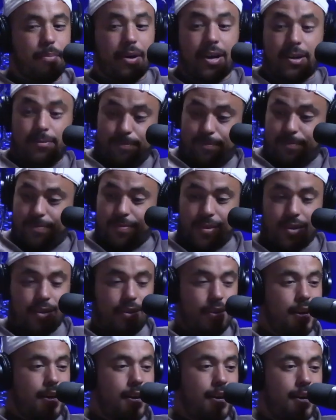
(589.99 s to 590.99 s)
But
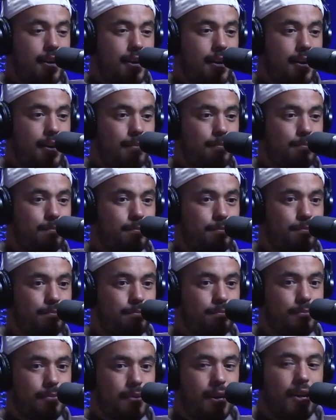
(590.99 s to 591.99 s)
I
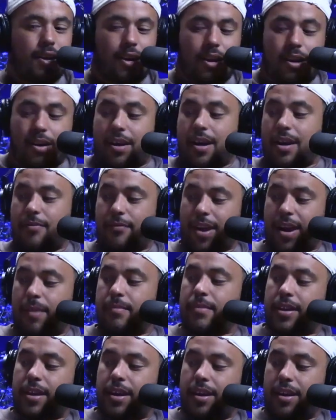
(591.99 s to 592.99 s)
I don't know, kind of
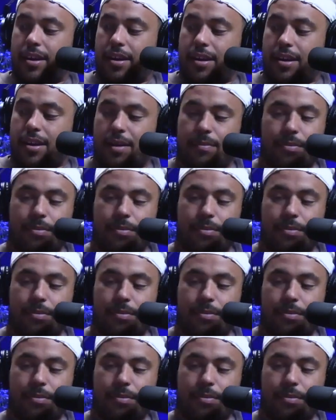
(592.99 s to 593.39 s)
rambling here,